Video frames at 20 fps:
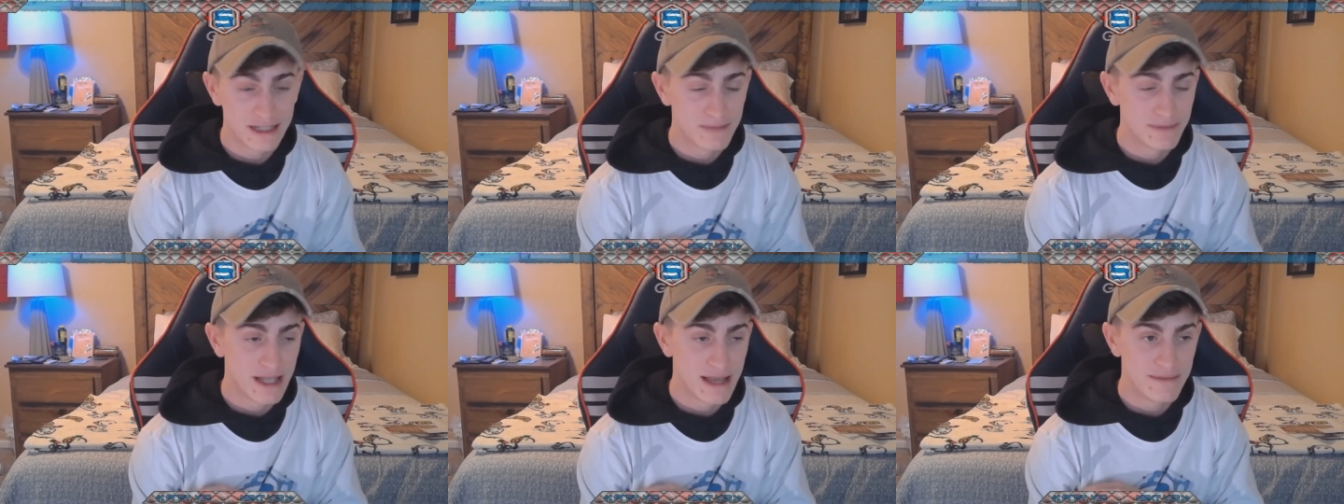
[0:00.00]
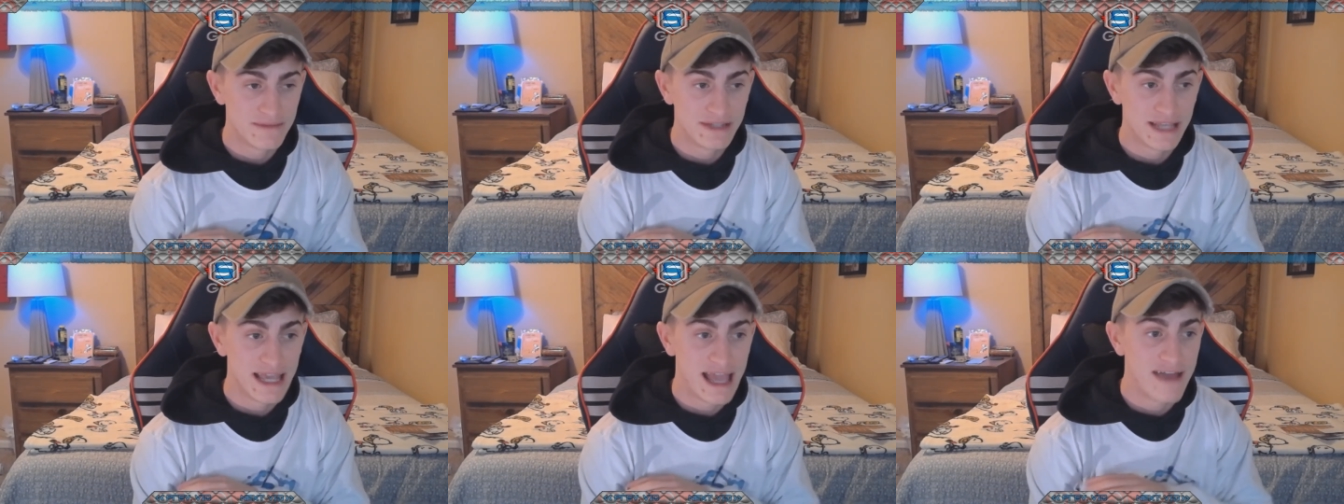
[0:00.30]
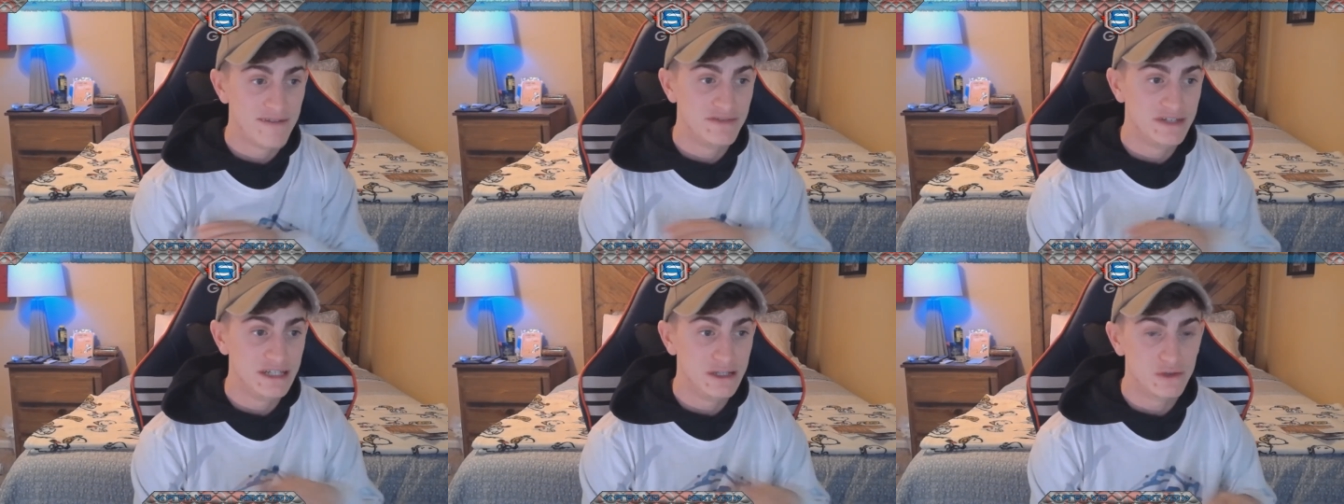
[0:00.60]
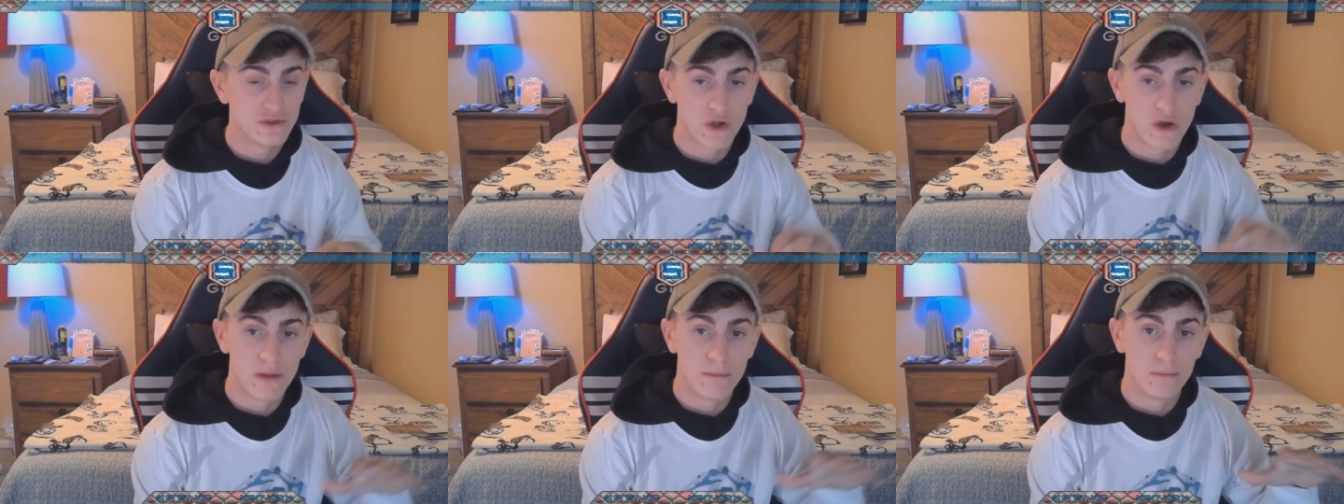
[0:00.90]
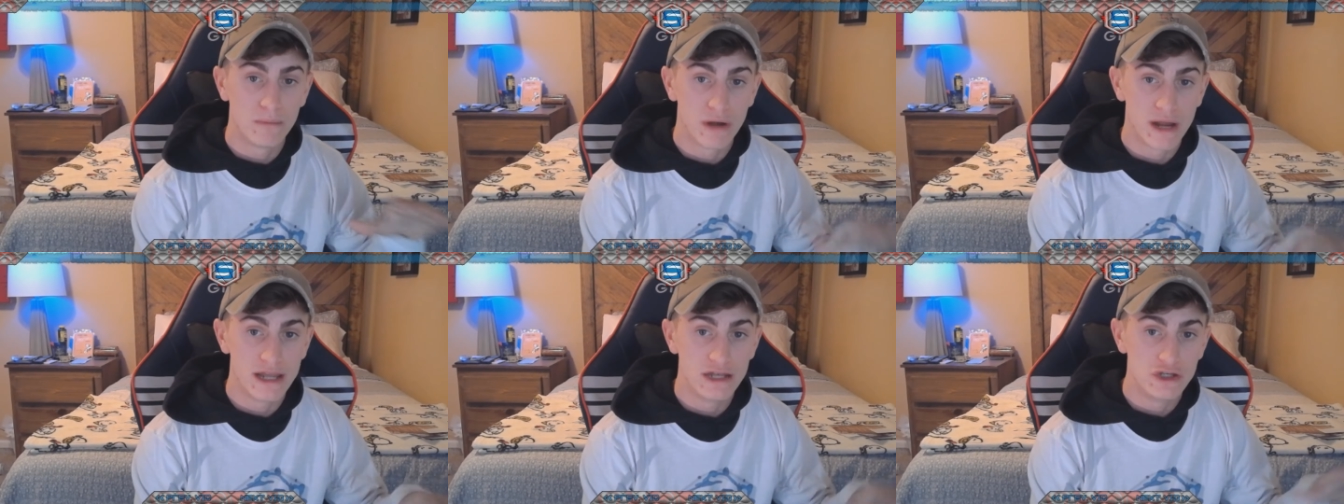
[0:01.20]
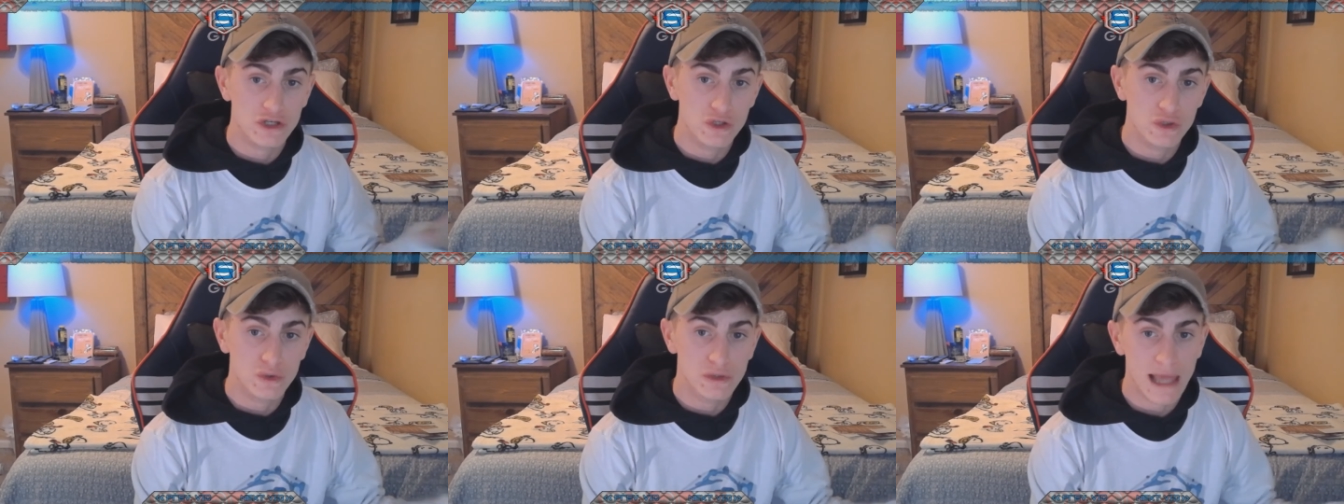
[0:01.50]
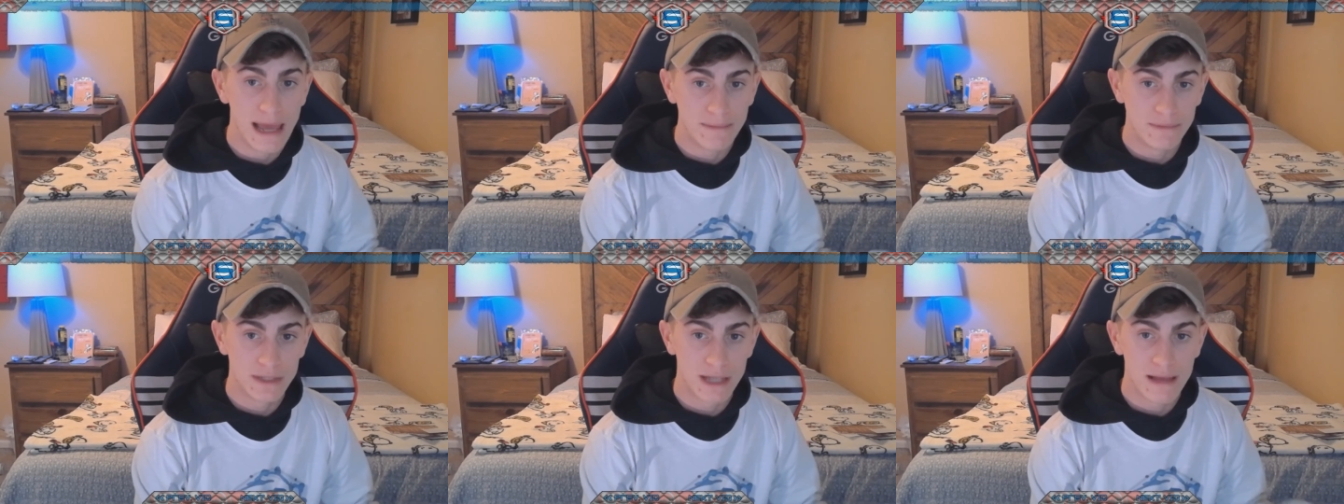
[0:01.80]
Sometimes they have deals on brand new
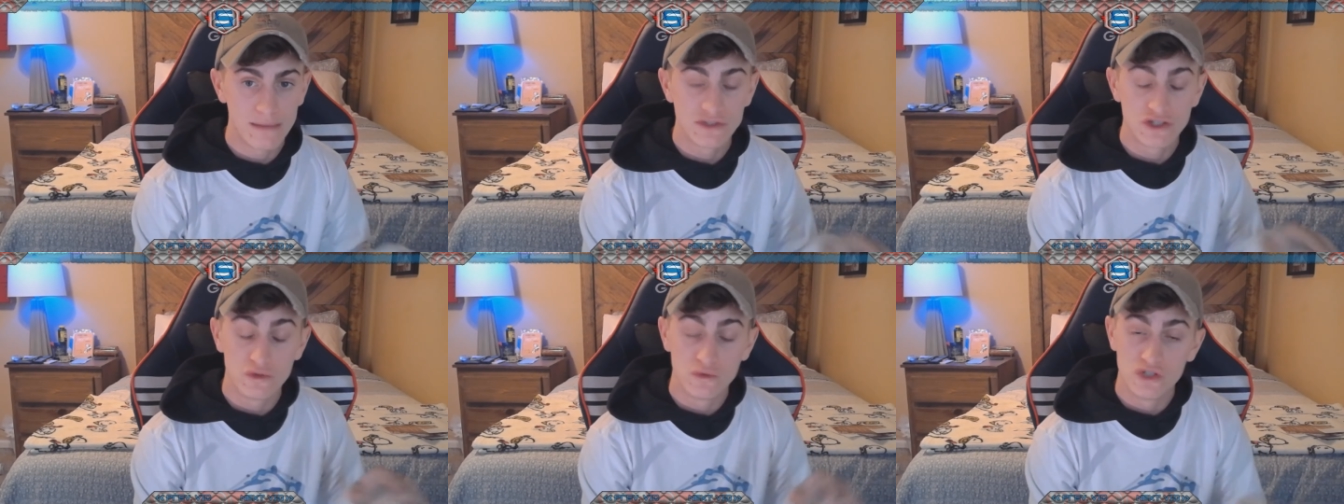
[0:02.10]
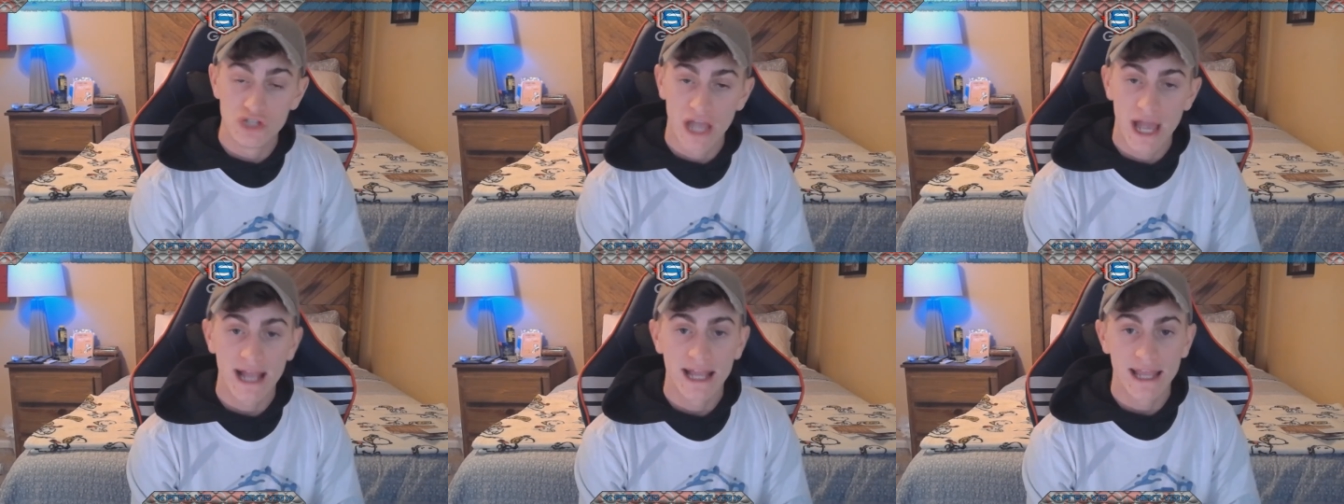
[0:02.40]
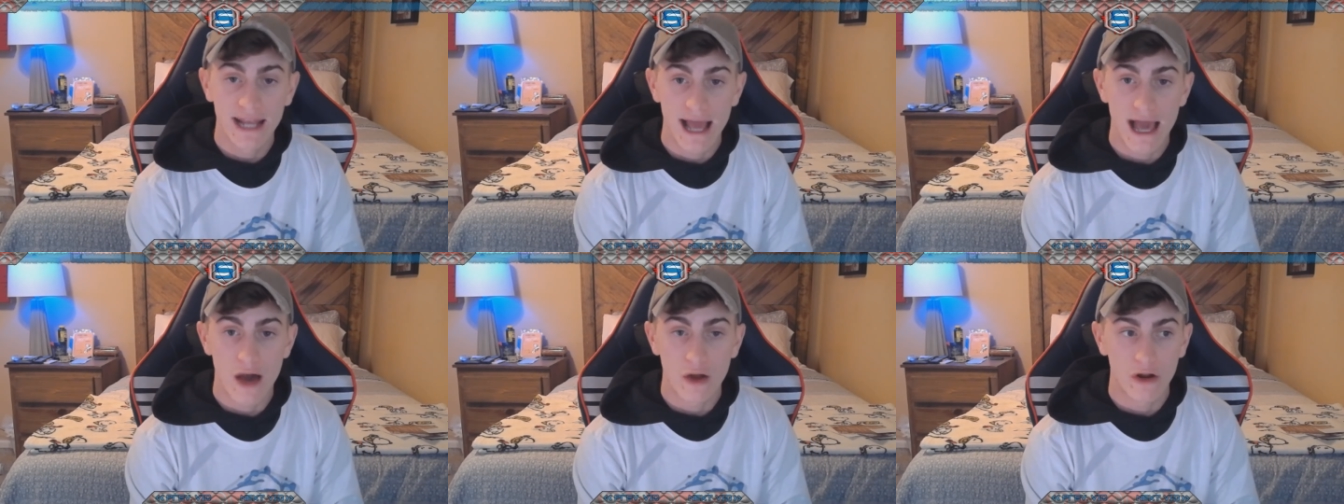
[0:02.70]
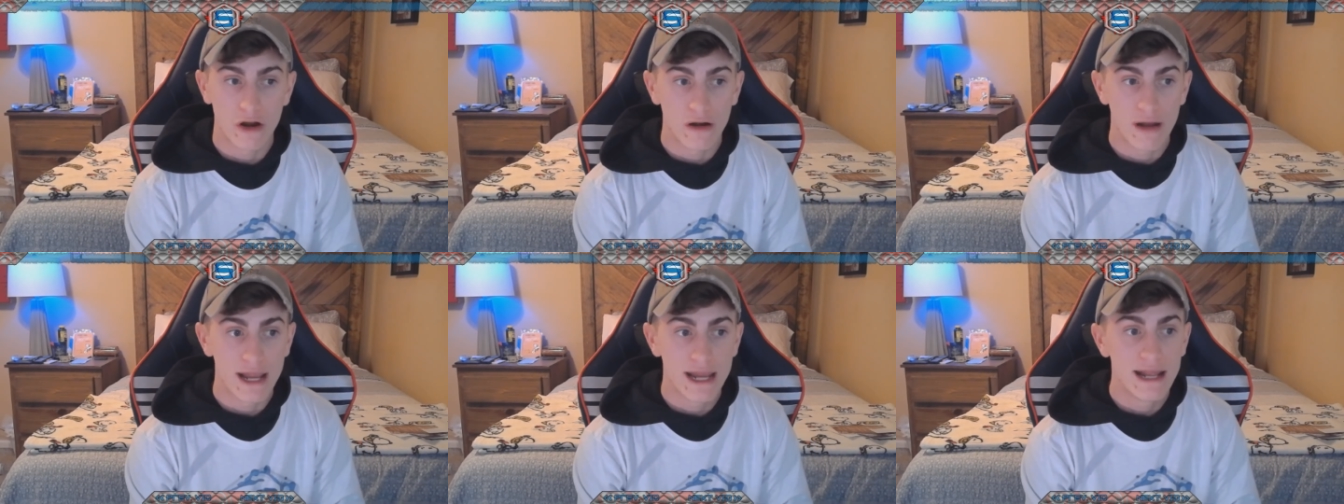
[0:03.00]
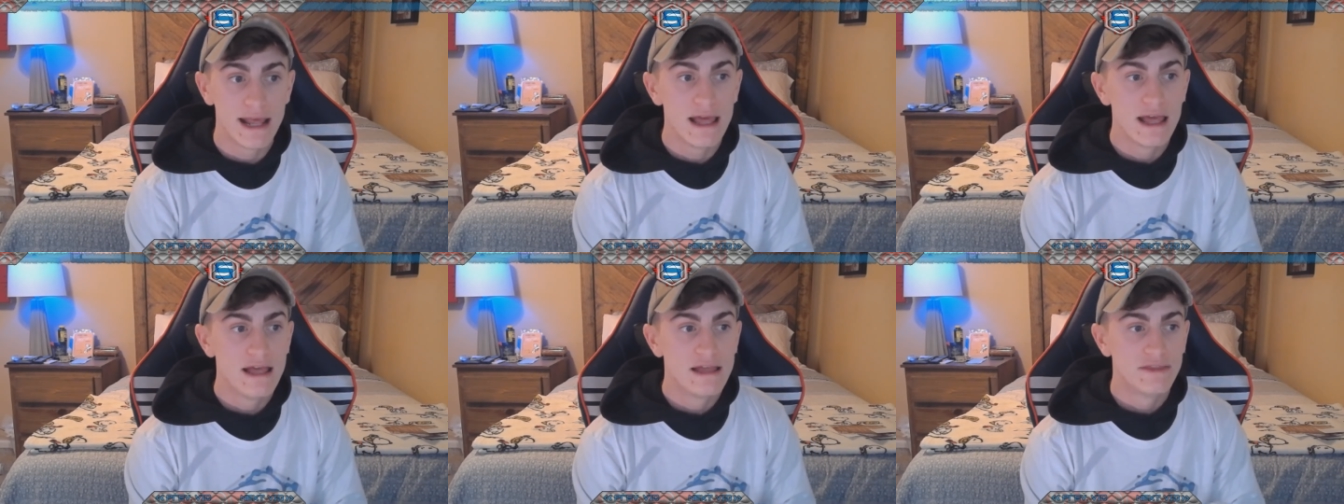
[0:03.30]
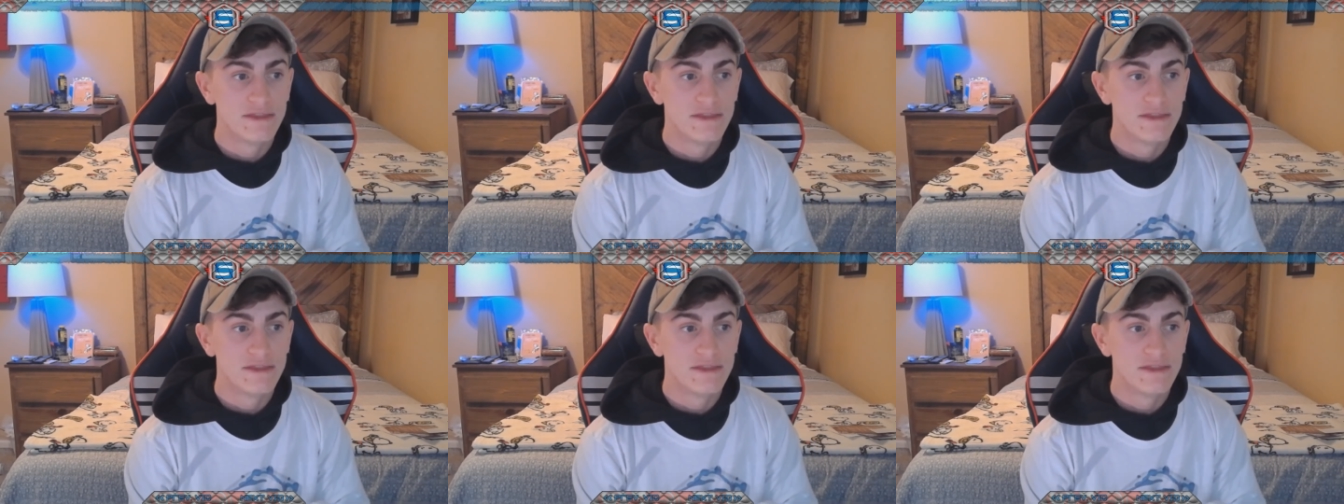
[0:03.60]
laptops. So check it out, all right?